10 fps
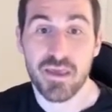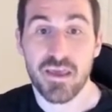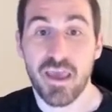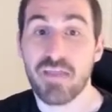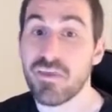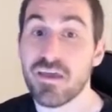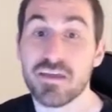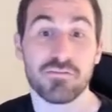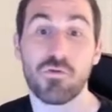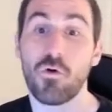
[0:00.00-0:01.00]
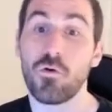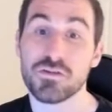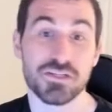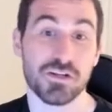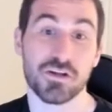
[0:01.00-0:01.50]
And then, of
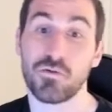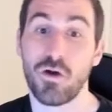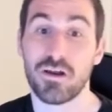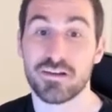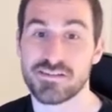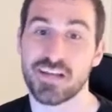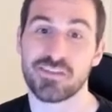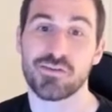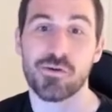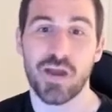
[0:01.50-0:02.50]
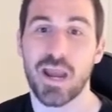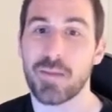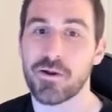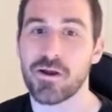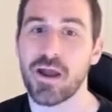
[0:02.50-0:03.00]
course, you're going to want to check their
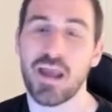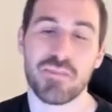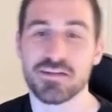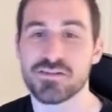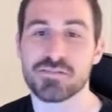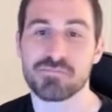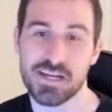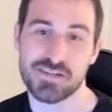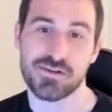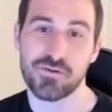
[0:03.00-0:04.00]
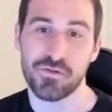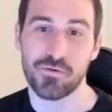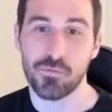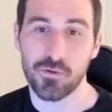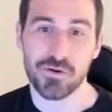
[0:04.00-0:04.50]
grammar and then just make sure their
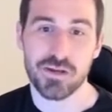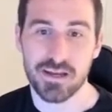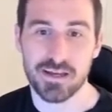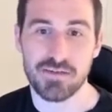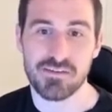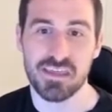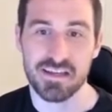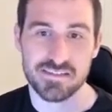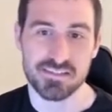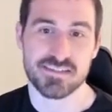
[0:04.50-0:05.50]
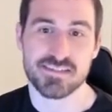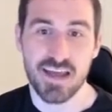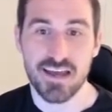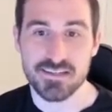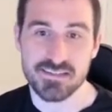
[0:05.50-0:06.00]
wording and everything is
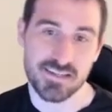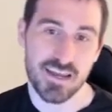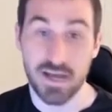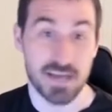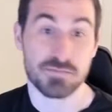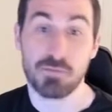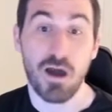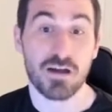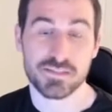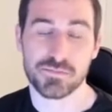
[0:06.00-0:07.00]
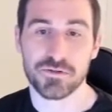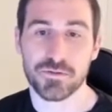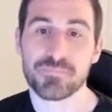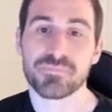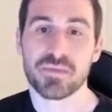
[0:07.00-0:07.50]
concise as possible.